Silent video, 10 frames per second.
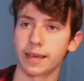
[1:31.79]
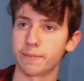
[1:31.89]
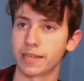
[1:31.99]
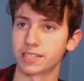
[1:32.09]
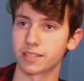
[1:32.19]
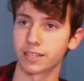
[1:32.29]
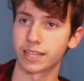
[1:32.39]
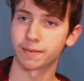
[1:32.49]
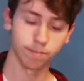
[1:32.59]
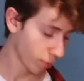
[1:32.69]

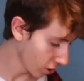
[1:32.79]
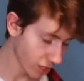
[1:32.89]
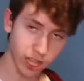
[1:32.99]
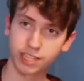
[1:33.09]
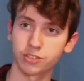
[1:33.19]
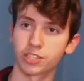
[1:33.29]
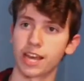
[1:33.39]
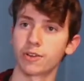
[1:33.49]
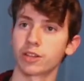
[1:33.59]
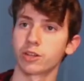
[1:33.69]
basically personalize your
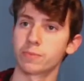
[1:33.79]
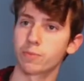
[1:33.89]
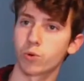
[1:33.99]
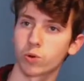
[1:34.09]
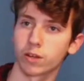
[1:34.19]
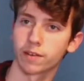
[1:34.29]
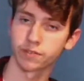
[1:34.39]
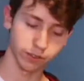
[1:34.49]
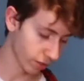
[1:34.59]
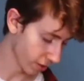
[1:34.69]
sound a little bit more of
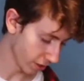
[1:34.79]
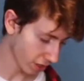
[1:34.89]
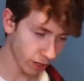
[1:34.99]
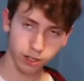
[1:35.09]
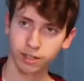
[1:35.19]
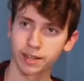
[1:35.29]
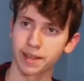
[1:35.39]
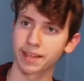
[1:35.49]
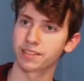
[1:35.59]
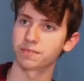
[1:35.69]
your guitar,
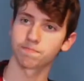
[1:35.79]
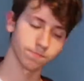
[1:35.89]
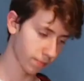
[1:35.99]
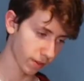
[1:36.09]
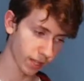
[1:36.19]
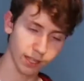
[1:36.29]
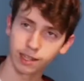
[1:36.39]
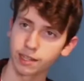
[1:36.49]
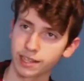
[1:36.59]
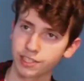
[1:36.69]
and
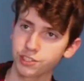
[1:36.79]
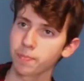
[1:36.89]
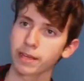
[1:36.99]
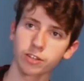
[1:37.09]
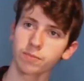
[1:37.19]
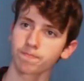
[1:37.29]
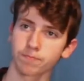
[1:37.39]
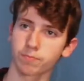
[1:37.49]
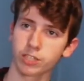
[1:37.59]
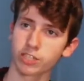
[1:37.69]
they just make your
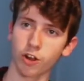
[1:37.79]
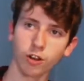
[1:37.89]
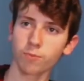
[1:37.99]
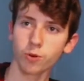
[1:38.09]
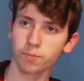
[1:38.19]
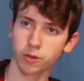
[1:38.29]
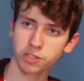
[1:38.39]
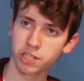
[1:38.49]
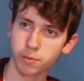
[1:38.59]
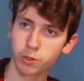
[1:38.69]
guitar more
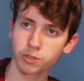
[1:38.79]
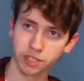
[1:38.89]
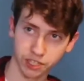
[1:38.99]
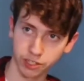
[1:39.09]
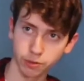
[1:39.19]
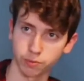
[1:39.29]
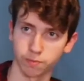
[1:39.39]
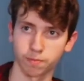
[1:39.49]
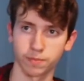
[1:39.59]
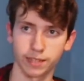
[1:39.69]
personable to you.
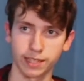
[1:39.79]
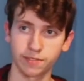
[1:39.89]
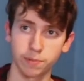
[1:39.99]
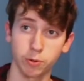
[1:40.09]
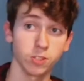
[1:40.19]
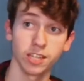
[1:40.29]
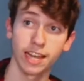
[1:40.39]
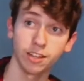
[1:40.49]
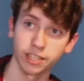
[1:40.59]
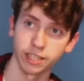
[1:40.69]
Gives it
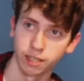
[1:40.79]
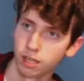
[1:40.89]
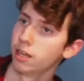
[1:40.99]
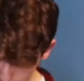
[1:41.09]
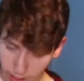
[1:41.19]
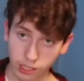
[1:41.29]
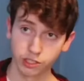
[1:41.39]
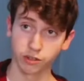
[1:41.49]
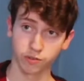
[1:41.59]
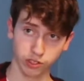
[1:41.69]
personality.
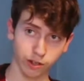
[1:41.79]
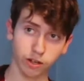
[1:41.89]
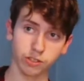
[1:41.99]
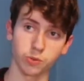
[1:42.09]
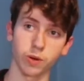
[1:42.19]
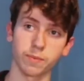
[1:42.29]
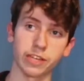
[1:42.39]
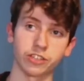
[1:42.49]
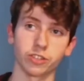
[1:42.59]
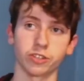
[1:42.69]
So for starters, you want to make
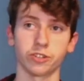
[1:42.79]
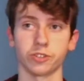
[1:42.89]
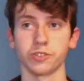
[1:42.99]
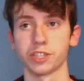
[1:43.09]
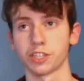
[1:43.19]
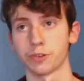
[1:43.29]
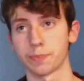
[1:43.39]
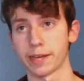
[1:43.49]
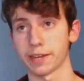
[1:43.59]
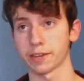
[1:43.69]
sure you're using your
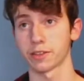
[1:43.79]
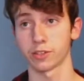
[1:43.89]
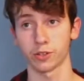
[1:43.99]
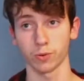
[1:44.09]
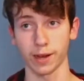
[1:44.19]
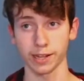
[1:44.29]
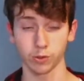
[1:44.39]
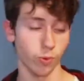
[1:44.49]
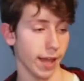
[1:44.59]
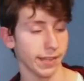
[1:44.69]
pick the correct
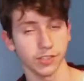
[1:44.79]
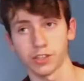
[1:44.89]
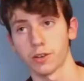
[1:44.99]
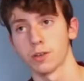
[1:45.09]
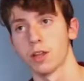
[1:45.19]
way. So